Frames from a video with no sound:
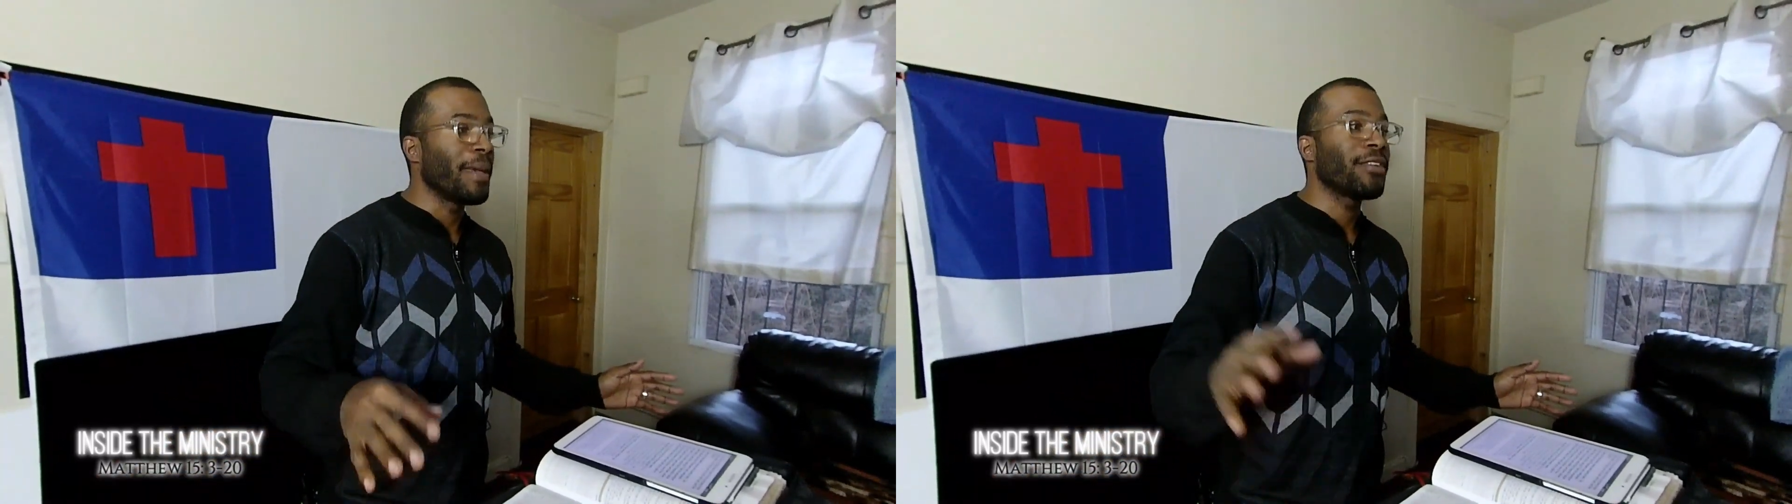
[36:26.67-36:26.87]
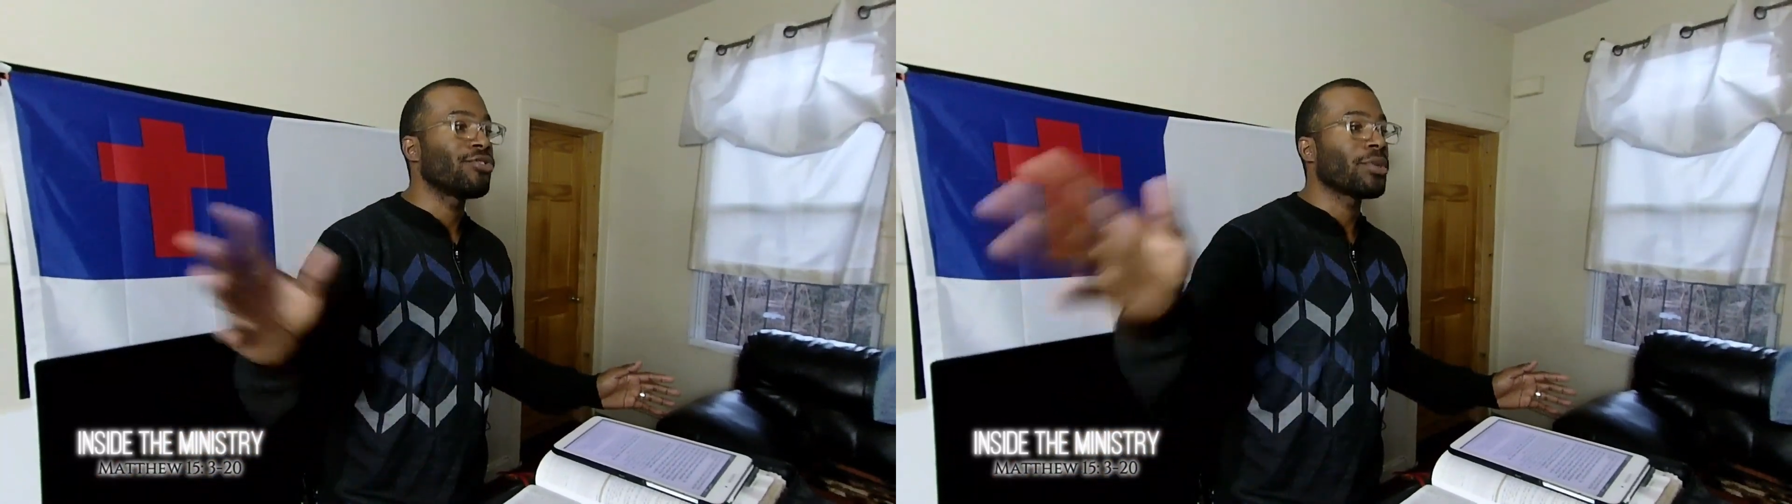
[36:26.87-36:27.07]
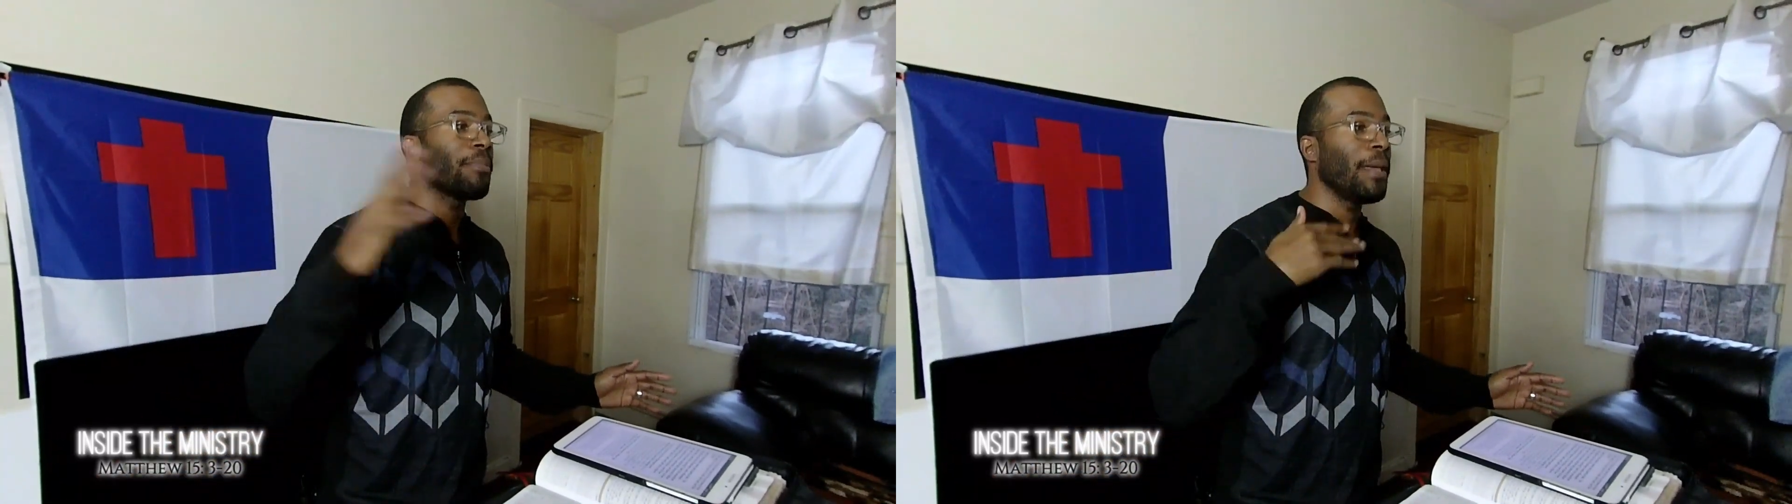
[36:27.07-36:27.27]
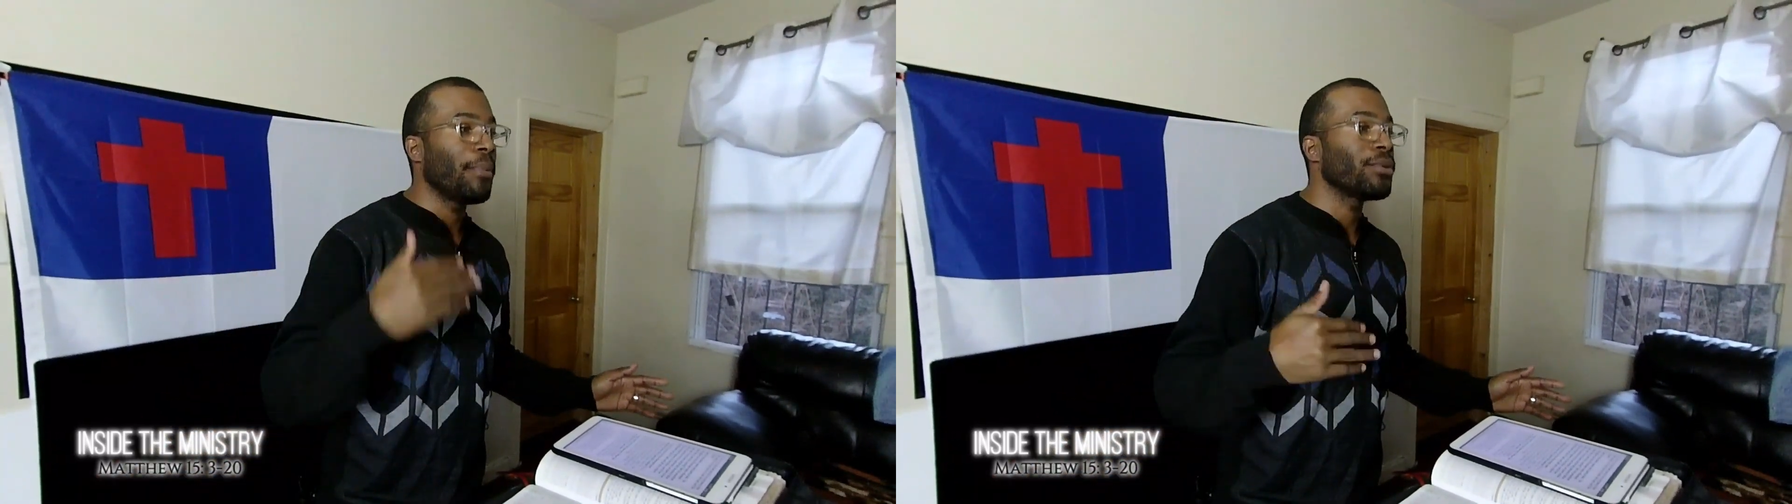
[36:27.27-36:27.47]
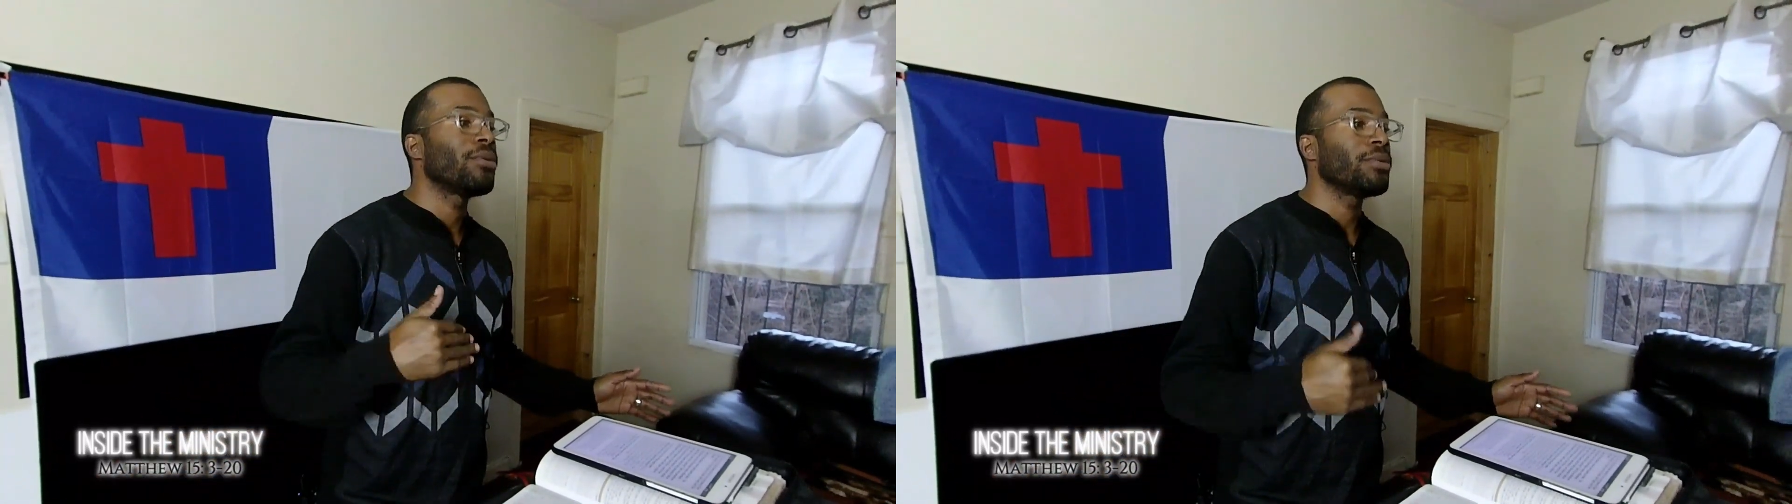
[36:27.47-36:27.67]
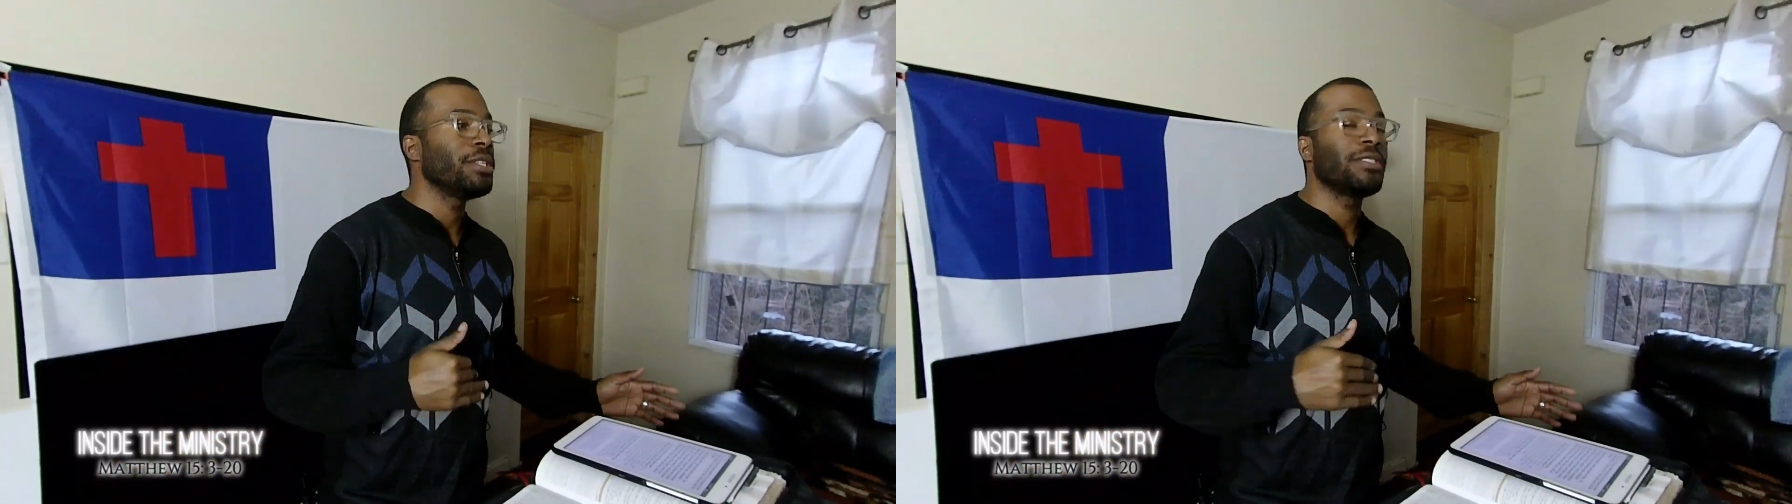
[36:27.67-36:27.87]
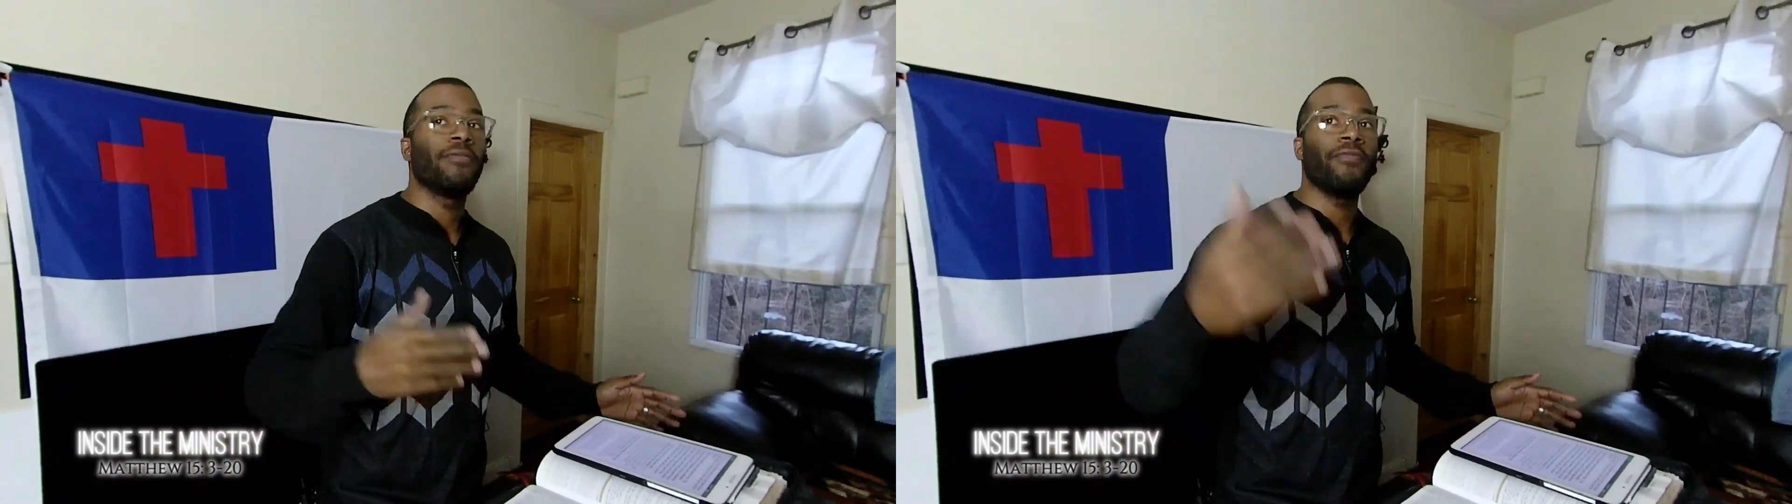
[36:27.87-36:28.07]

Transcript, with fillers: making sure that people don't listen.